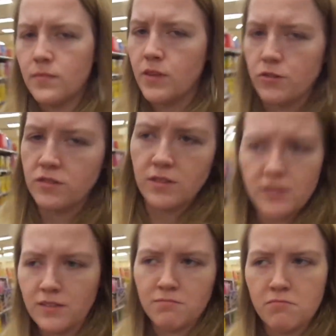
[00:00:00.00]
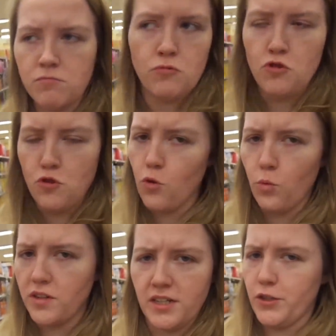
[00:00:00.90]
There's no
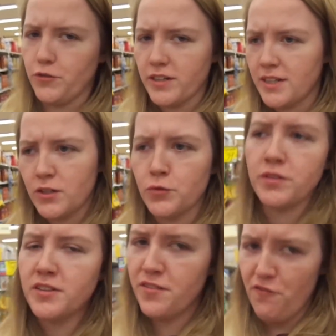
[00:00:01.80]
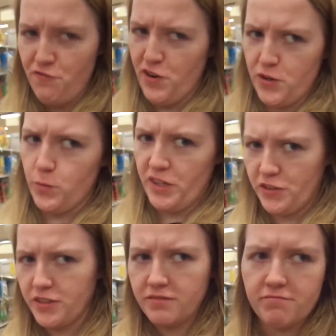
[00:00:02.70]
one here right now. Very
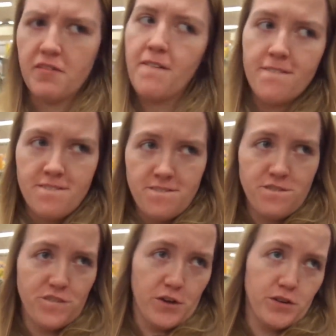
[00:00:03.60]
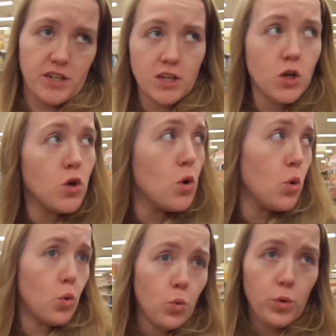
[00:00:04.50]
weird. Very
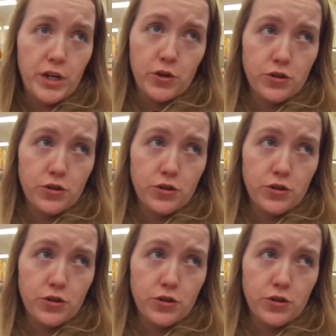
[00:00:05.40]
weird.